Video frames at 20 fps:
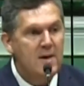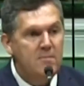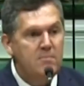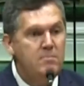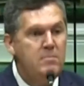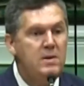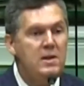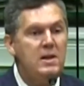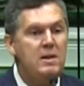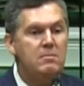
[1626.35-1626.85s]

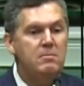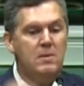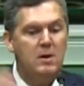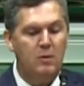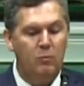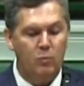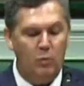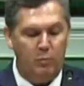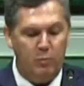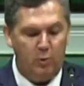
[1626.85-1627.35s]
Many
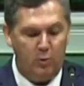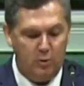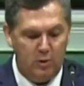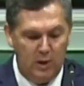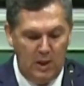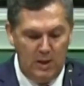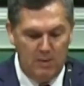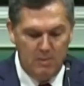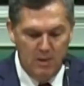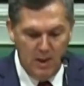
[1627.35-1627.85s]
men will
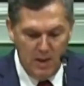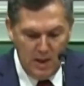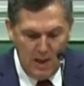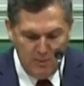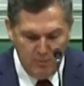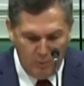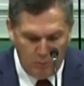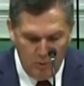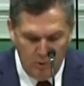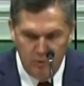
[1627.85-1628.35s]
proclaim
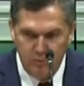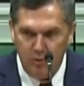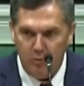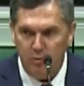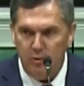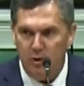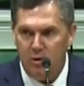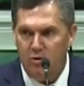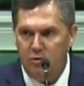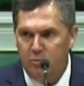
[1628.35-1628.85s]
everyone his
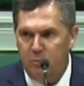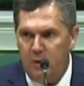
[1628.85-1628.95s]
own goodness,